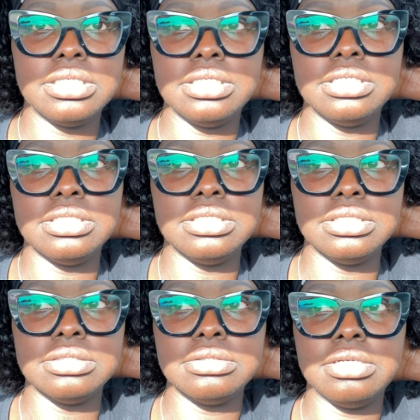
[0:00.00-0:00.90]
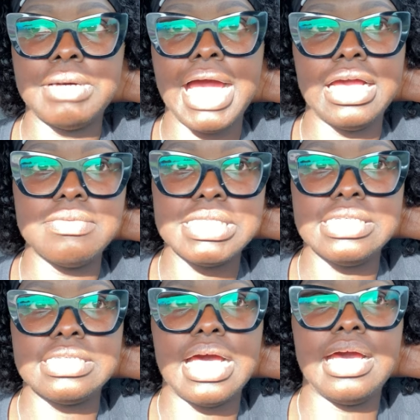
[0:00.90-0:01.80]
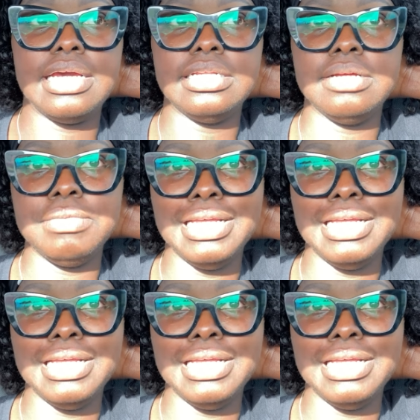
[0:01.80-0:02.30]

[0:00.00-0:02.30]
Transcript: The, the the biopsy side and the,